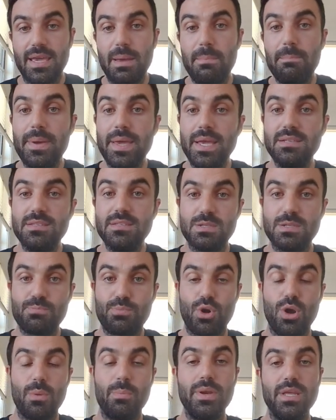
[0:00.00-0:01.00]
It means this
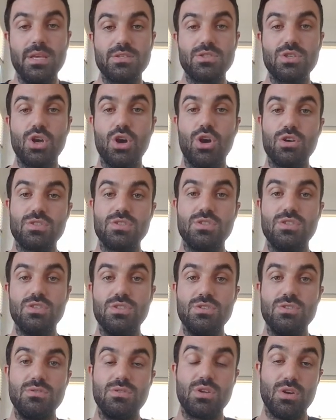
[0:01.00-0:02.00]
property has costed
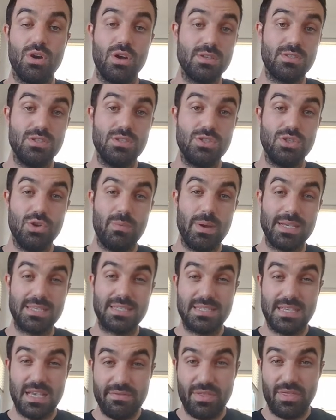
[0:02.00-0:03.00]
you about
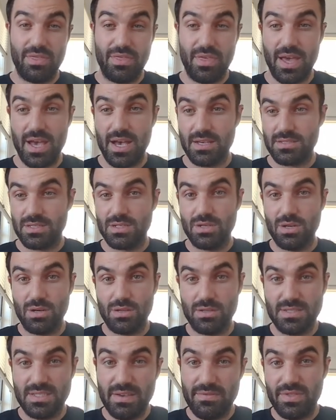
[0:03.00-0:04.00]
$7,000,
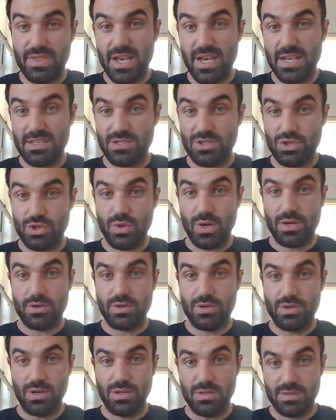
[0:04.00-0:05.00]

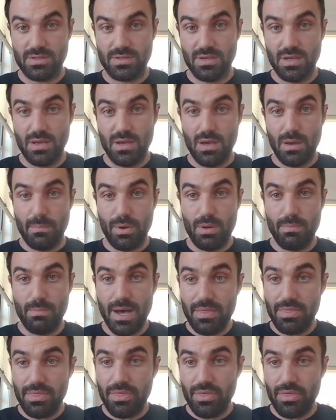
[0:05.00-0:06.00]
$7,200 per
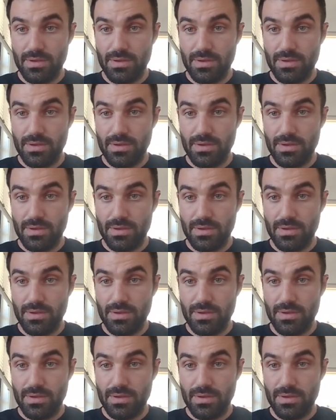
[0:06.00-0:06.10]
month,